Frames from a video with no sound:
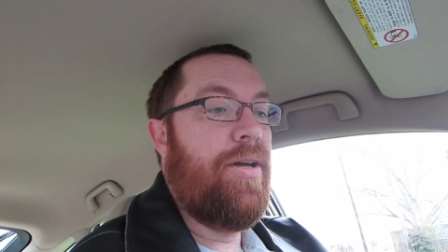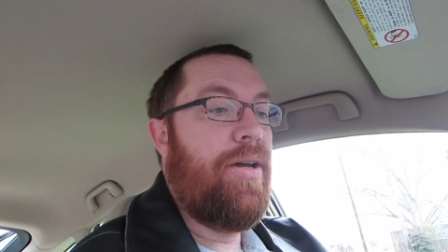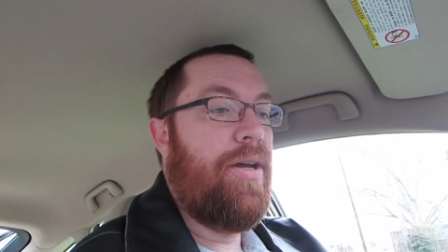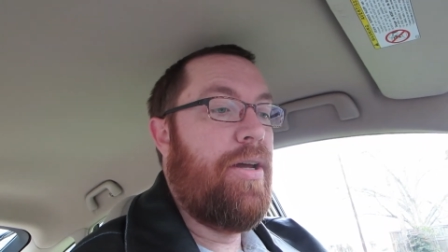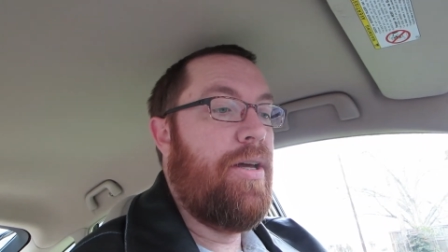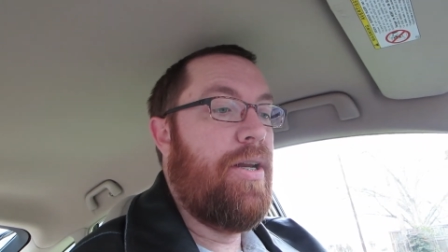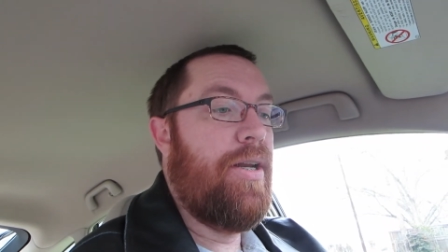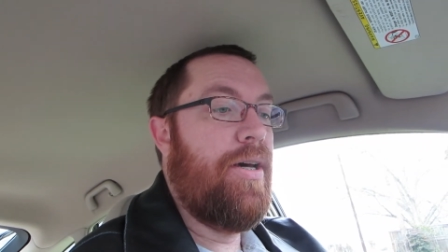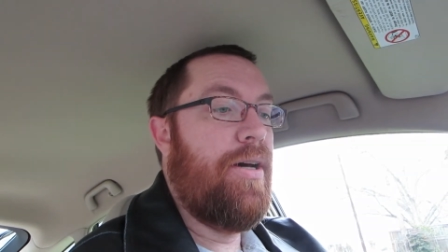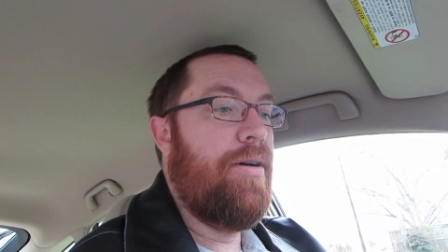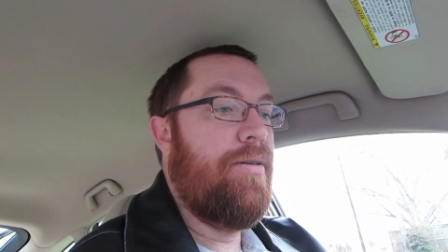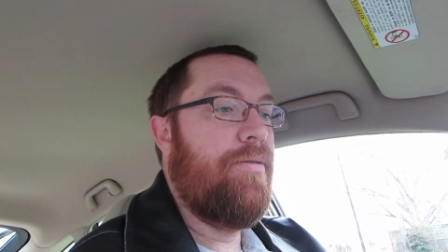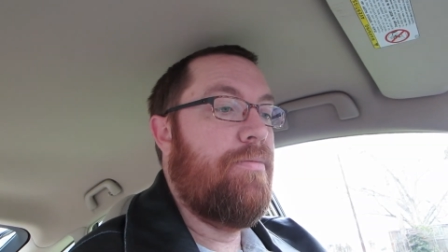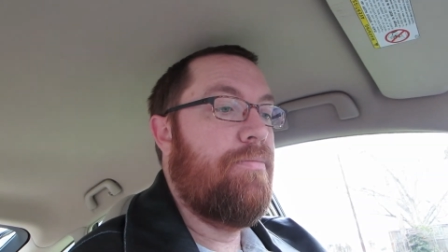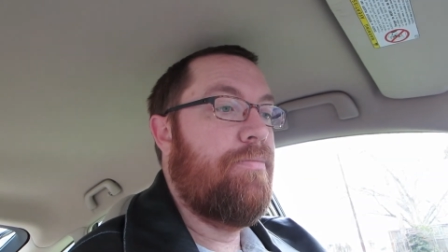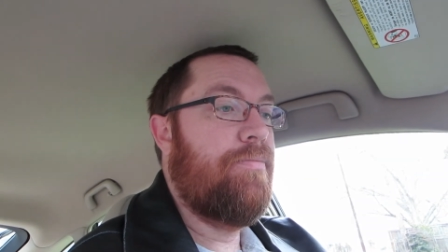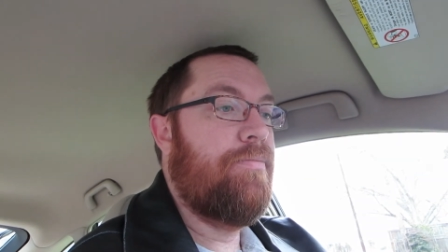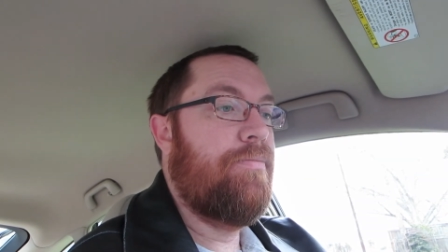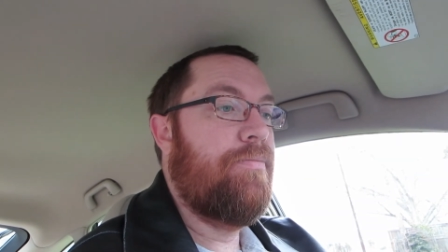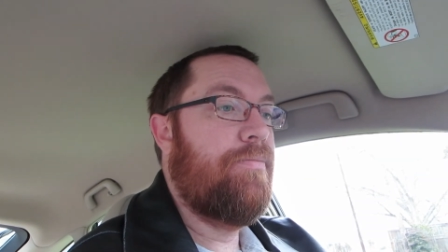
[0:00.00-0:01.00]
And
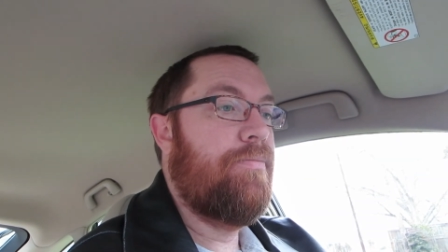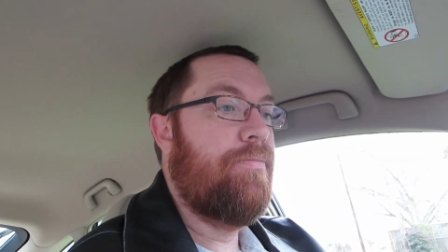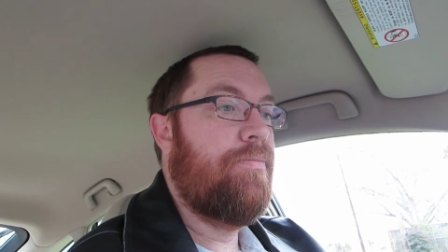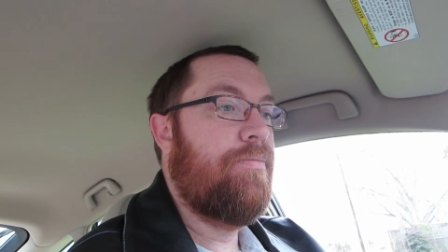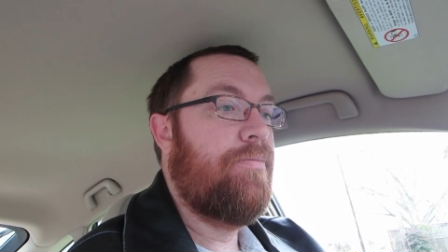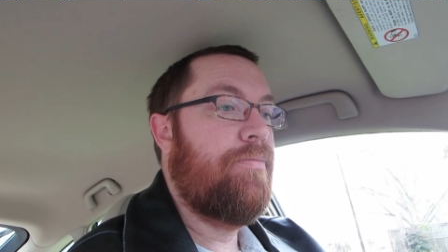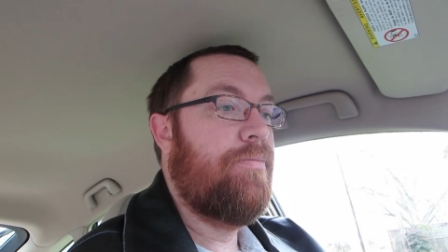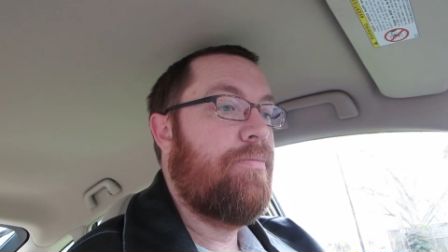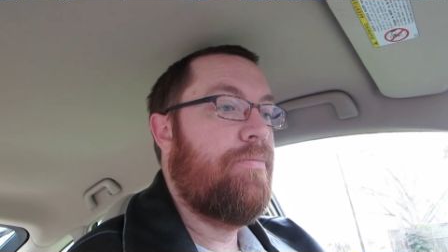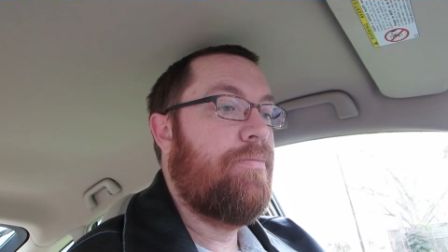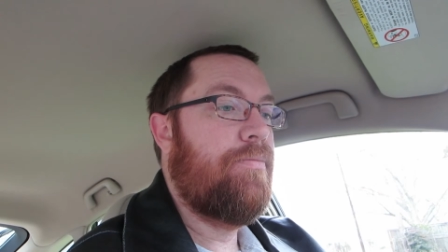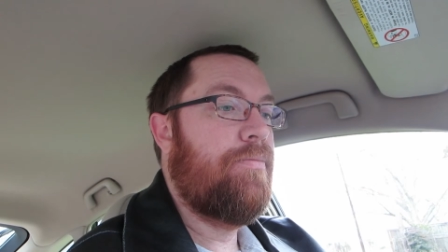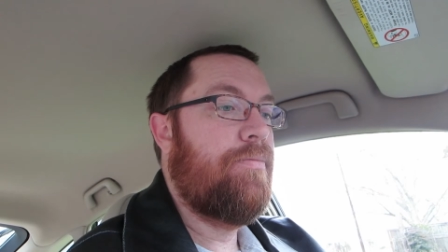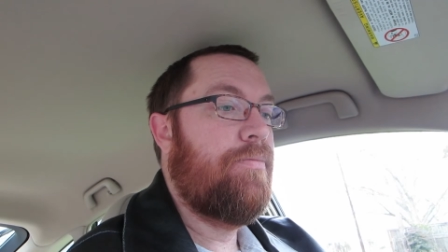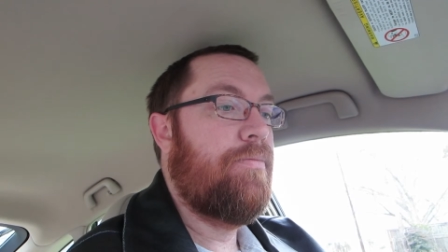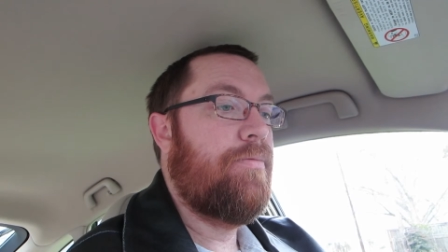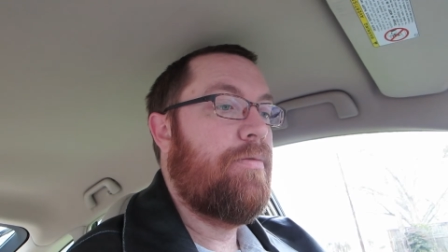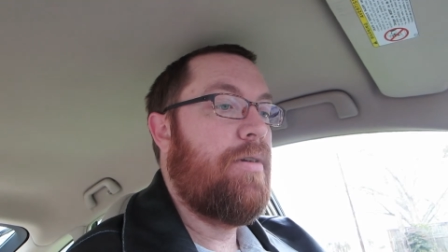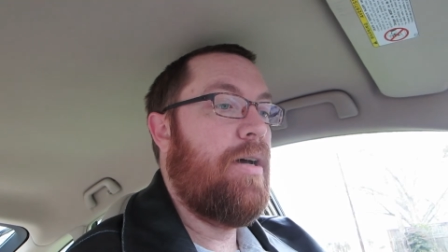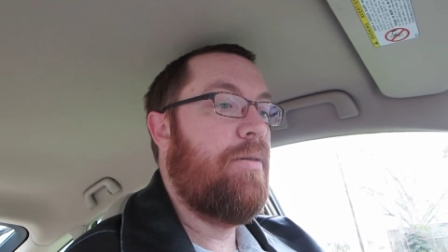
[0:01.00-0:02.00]
um,
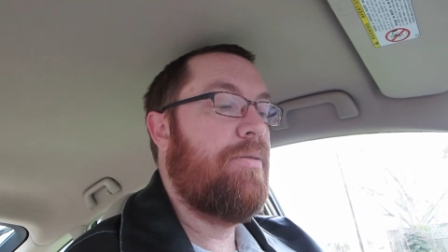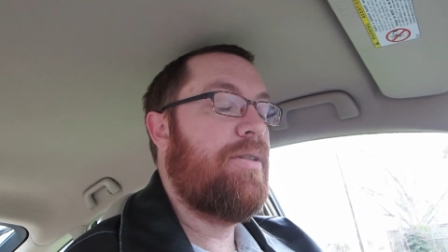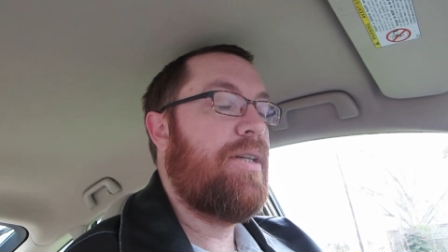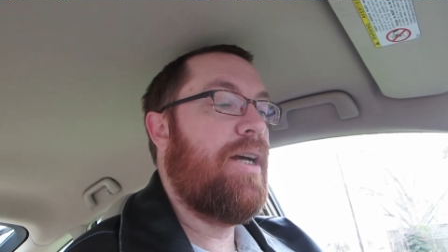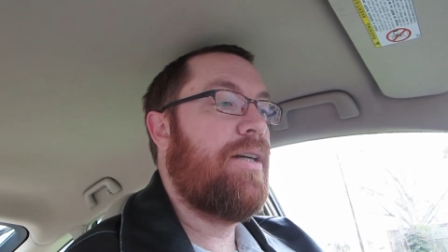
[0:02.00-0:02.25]
I was